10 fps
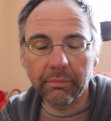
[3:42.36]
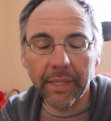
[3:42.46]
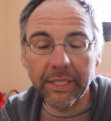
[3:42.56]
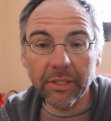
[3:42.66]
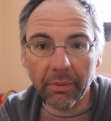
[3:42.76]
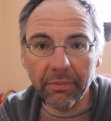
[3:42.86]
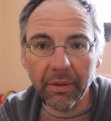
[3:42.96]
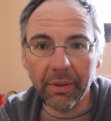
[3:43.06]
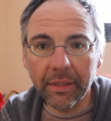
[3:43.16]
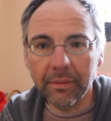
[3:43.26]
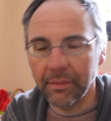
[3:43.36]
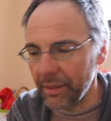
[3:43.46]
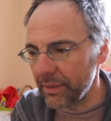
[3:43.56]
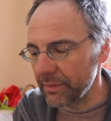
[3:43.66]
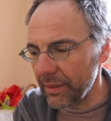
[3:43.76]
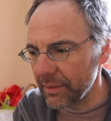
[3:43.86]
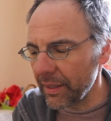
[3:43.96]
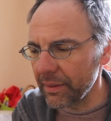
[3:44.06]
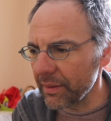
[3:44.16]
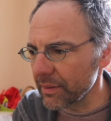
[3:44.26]
and you review it. And, and
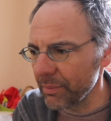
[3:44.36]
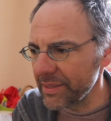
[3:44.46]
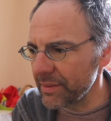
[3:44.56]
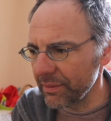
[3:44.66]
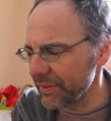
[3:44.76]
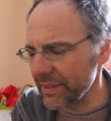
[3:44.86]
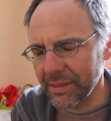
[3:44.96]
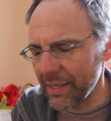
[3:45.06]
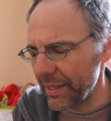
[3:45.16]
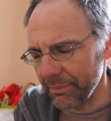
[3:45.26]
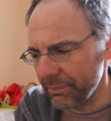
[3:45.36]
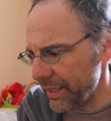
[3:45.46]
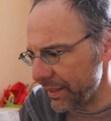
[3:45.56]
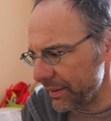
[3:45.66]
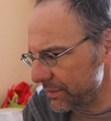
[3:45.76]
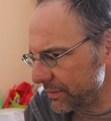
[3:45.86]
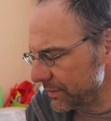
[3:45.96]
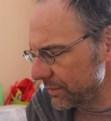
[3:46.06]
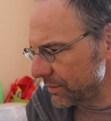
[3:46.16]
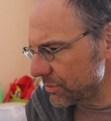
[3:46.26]
I thought to myself, this can't be
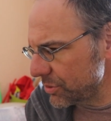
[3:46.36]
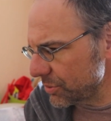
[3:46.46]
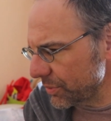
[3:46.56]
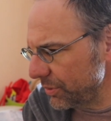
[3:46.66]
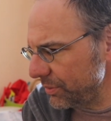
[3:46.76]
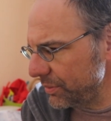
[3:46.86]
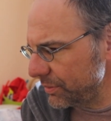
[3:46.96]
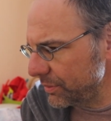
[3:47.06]
true.